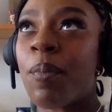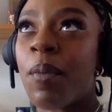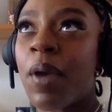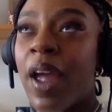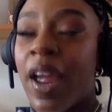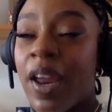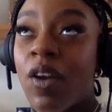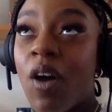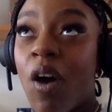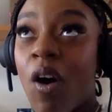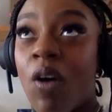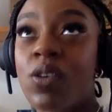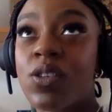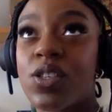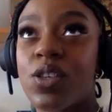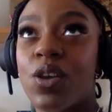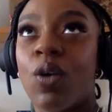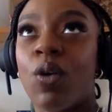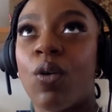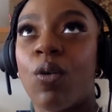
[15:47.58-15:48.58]
and
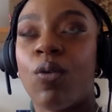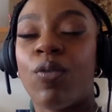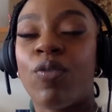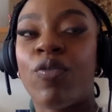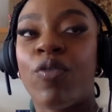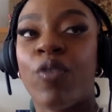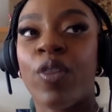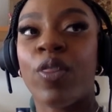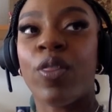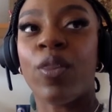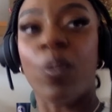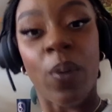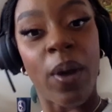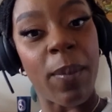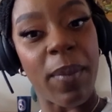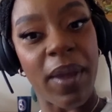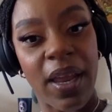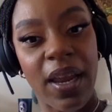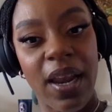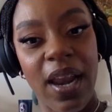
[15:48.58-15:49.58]
also for the
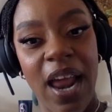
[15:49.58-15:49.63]
women.